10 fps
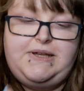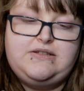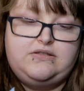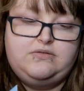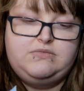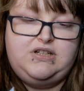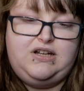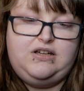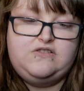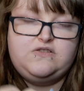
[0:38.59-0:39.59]
painted them
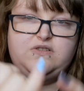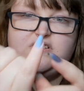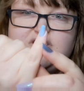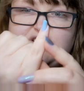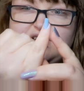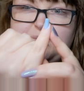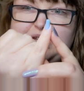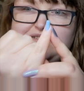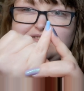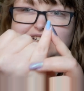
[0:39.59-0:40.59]
today, so they're still a
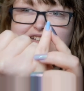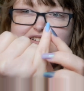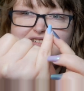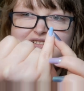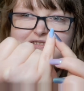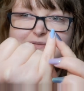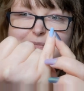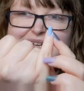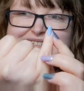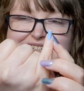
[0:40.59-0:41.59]
bit, like,
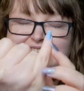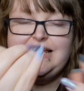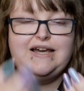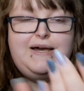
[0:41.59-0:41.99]
messy.